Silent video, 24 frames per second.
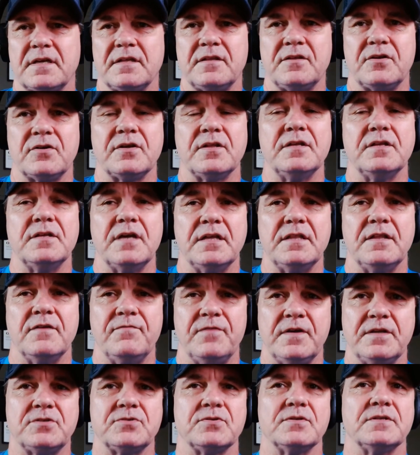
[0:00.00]
and there are
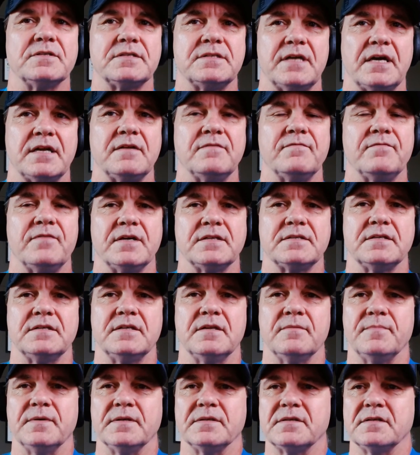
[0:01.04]
individuals that invest in
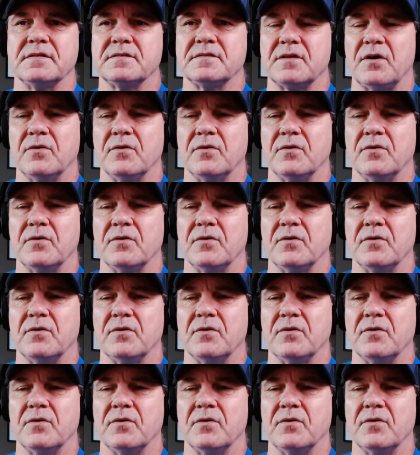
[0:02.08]
the business.